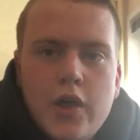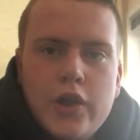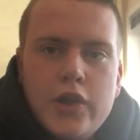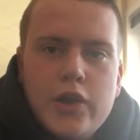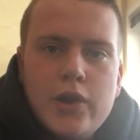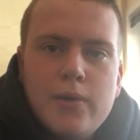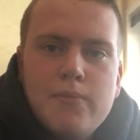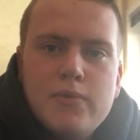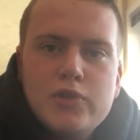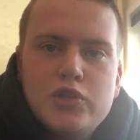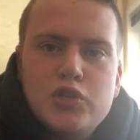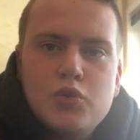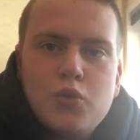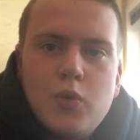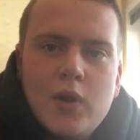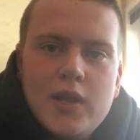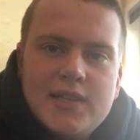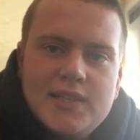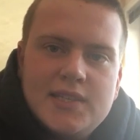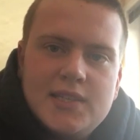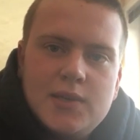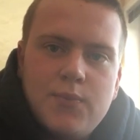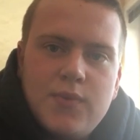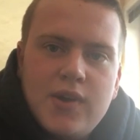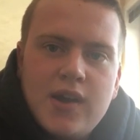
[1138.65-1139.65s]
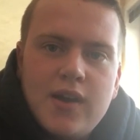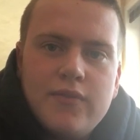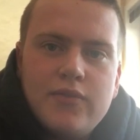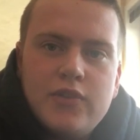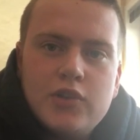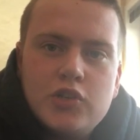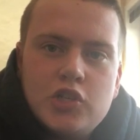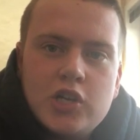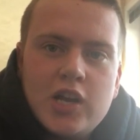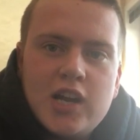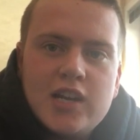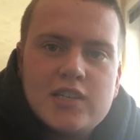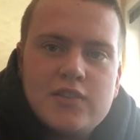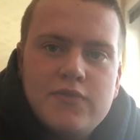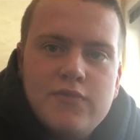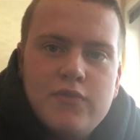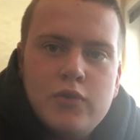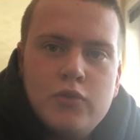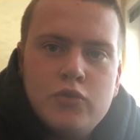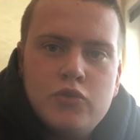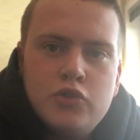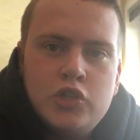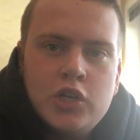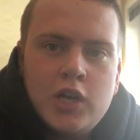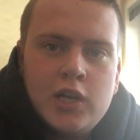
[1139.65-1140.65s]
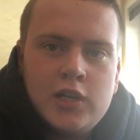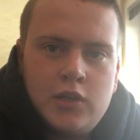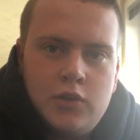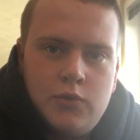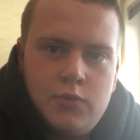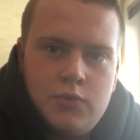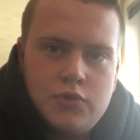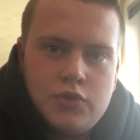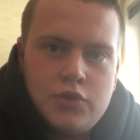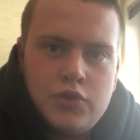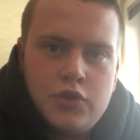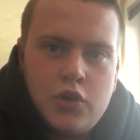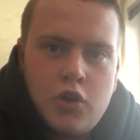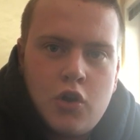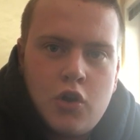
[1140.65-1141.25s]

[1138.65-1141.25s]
Number 20, we have the Jacksonville Jaguars on the